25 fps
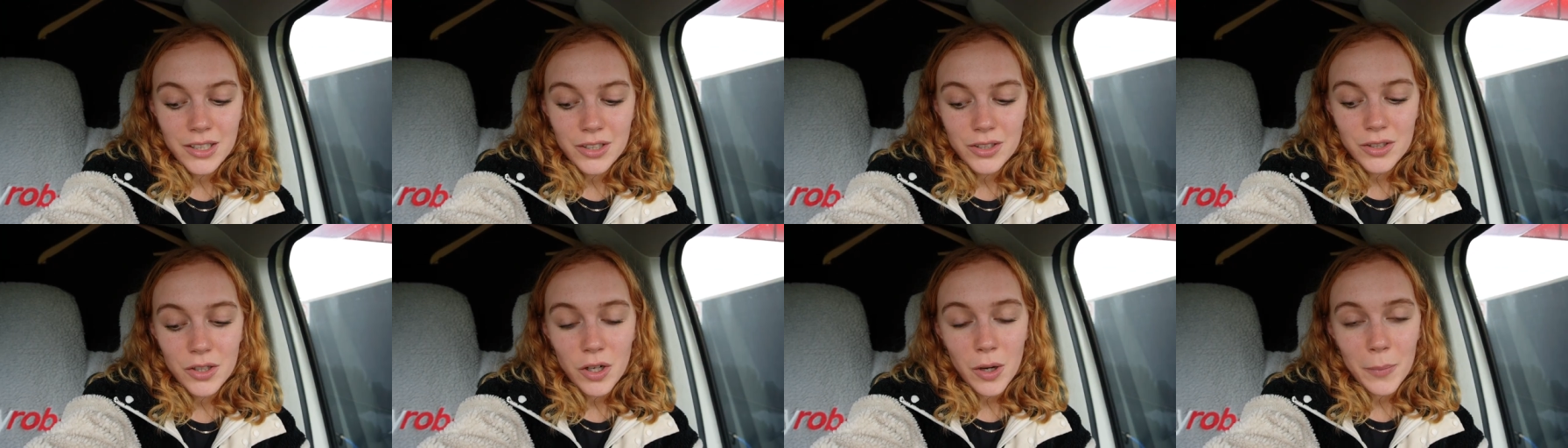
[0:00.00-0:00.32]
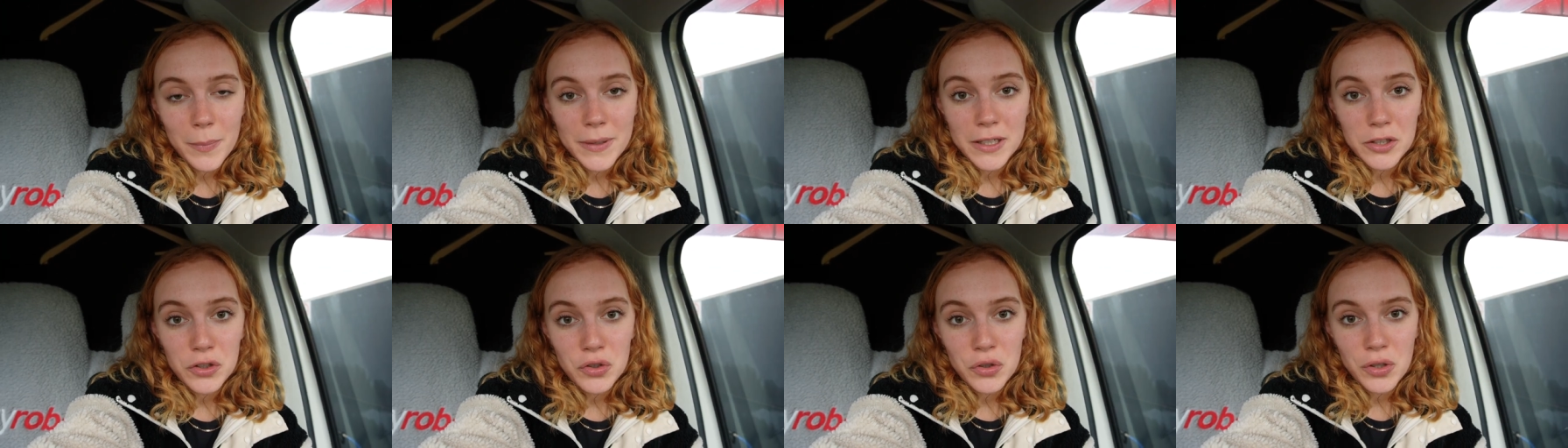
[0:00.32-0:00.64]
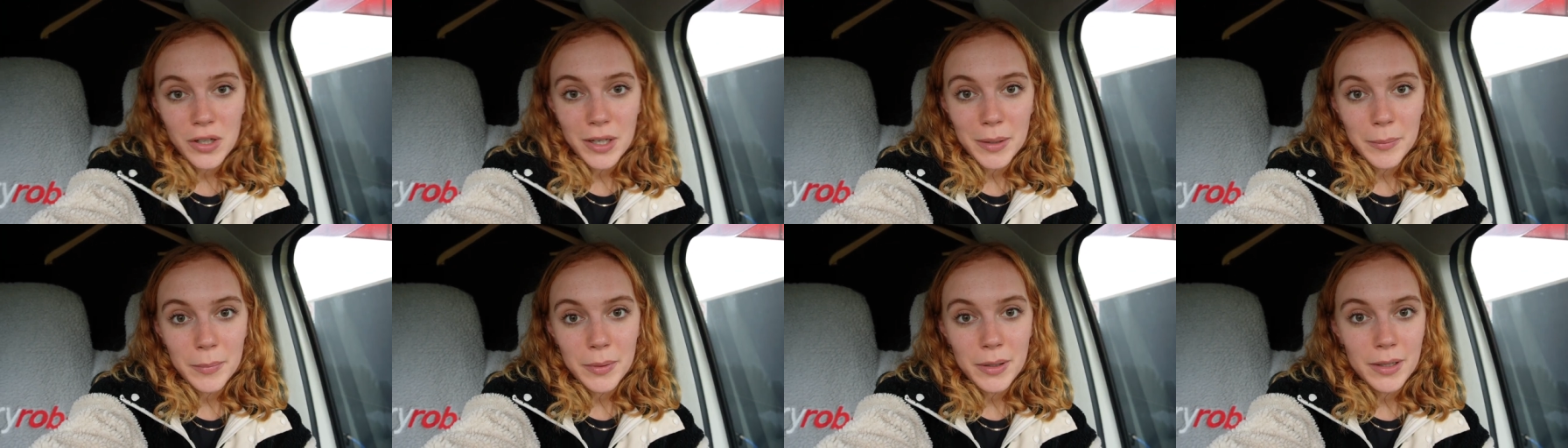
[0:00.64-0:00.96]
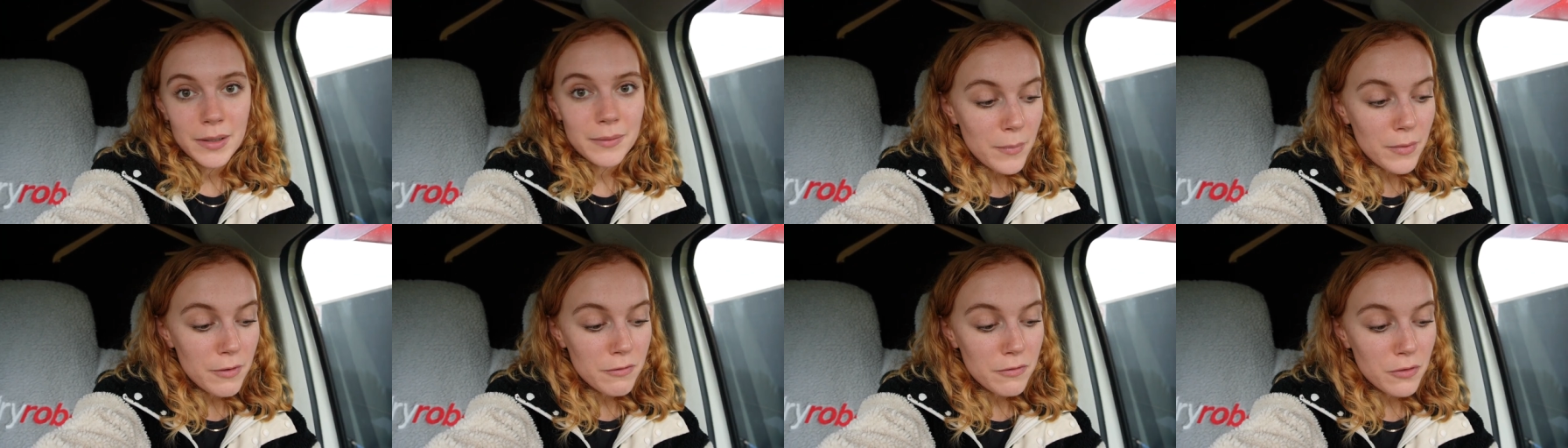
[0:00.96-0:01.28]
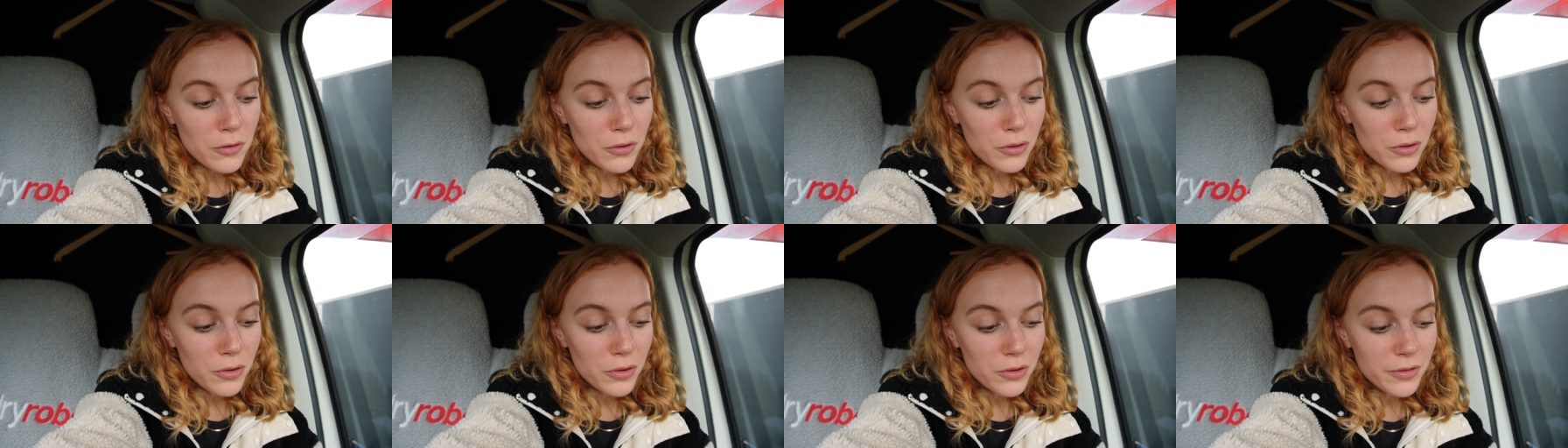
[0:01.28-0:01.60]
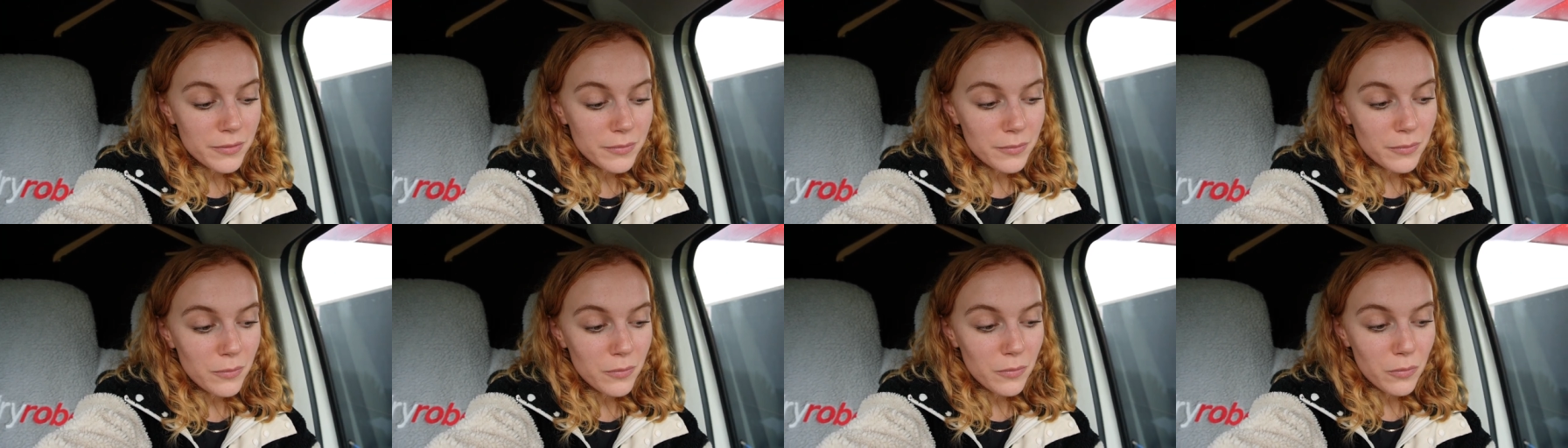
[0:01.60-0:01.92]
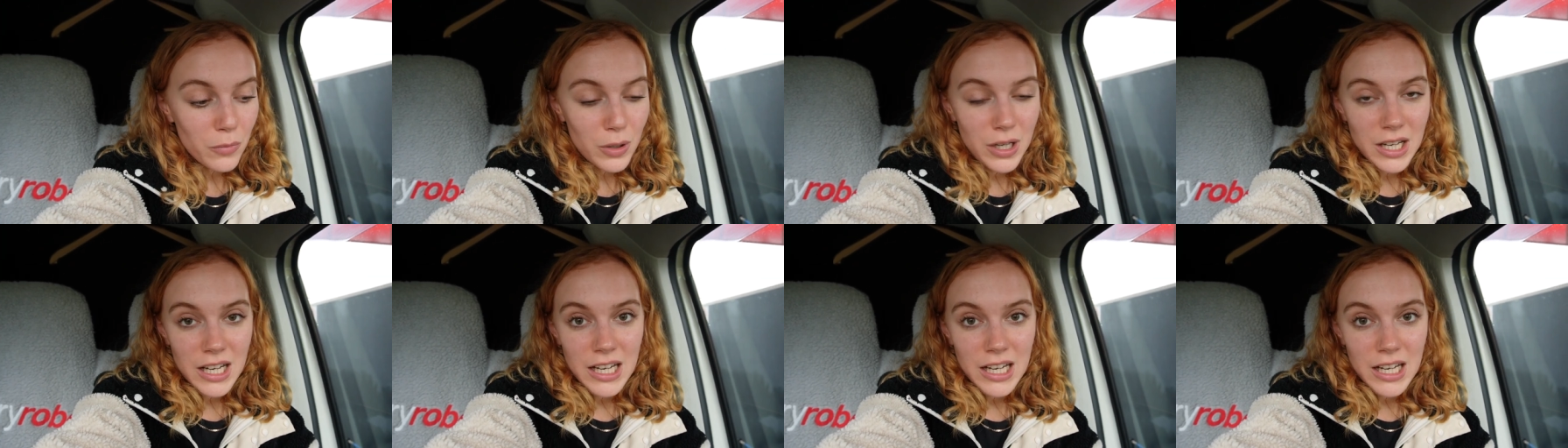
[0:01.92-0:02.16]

not a big trip before we